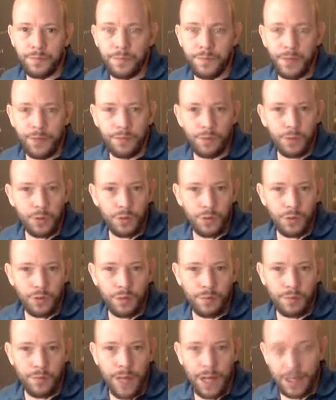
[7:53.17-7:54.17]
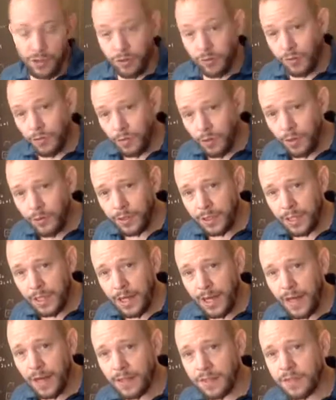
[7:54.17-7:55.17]
if you were actually throwing the
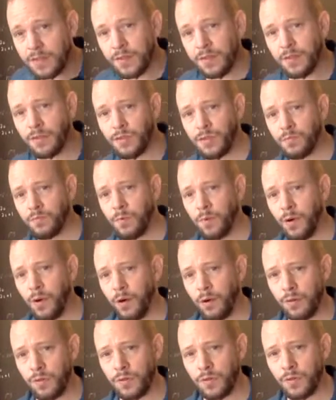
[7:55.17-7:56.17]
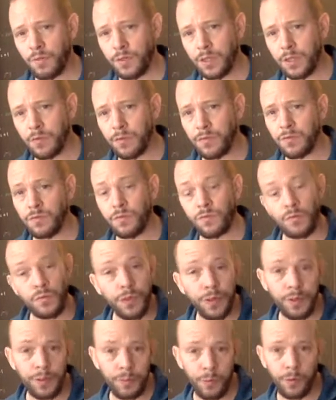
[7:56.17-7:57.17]
axe, and this is part of something that's
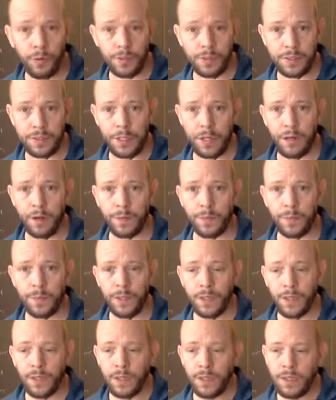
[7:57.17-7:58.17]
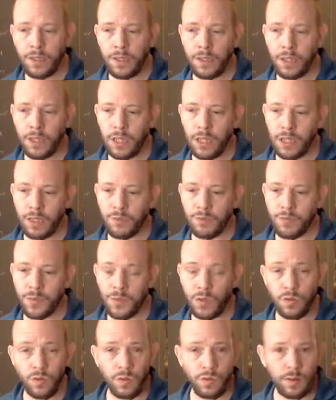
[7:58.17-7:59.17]
really important to help
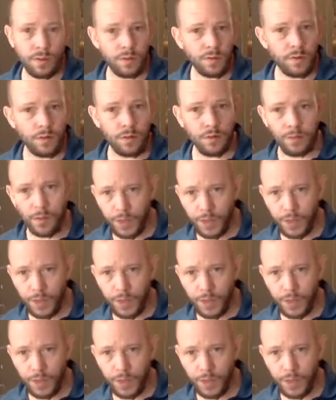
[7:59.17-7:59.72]
students and